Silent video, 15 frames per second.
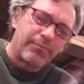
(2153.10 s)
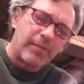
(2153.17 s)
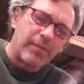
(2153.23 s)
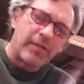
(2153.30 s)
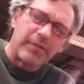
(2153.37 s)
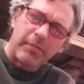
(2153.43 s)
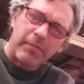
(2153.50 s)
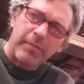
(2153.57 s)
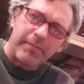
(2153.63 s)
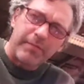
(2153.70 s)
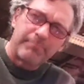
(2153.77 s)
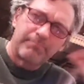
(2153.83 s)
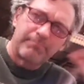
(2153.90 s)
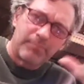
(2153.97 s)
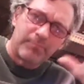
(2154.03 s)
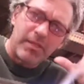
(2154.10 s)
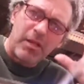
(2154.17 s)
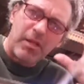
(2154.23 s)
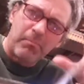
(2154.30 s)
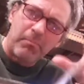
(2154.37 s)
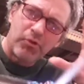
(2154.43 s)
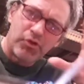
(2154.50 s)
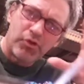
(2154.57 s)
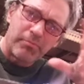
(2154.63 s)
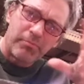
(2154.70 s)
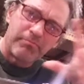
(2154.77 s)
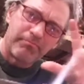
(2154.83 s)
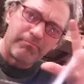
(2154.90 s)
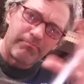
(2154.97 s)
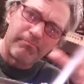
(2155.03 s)
a little bit, then I'll push him
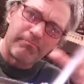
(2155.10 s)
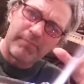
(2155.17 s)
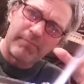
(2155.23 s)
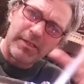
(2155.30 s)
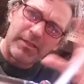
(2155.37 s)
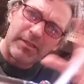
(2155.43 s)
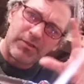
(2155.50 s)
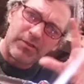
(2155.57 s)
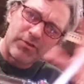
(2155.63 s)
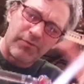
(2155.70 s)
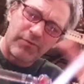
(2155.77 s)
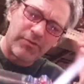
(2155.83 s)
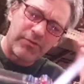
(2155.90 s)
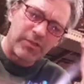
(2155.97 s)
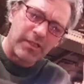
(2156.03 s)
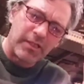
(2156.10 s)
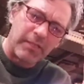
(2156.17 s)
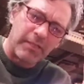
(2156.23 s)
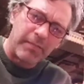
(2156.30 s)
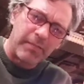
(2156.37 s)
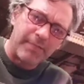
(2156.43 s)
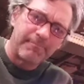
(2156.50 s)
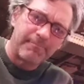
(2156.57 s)
into the surface a little bit